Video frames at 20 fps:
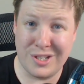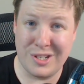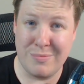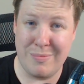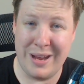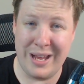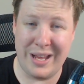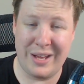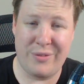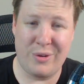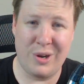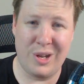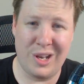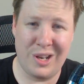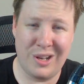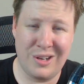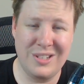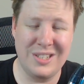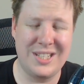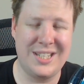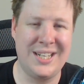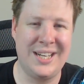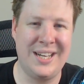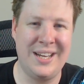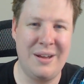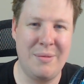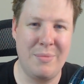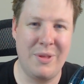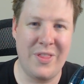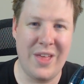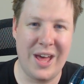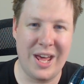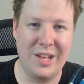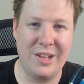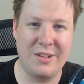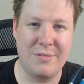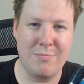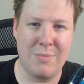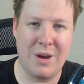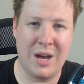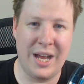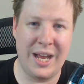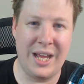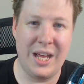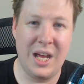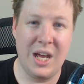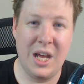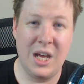to make for a long time, and that is my